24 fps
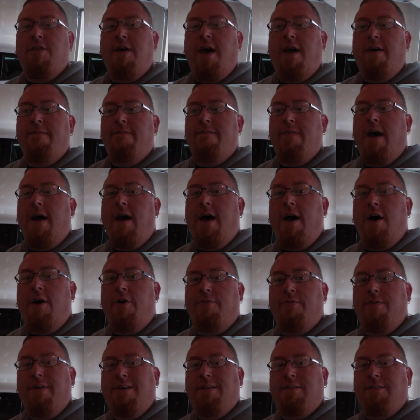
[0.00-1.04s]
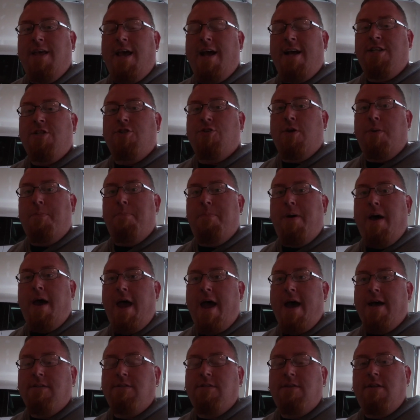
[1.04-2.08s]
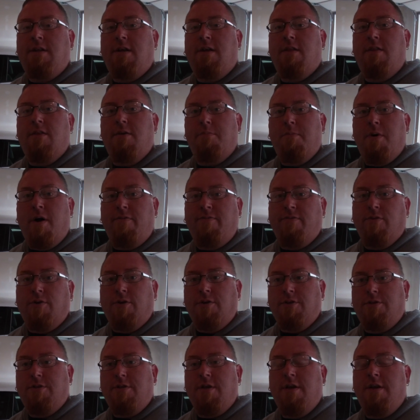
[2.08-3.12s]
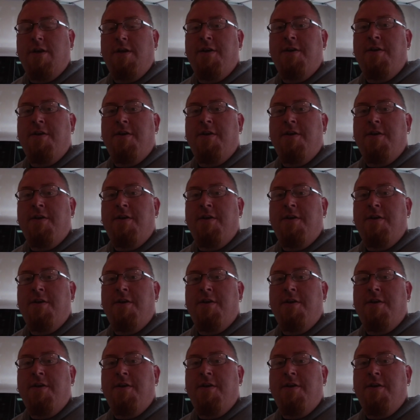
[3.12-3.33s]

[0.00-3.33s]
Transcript: that valve is actually past the mufflers.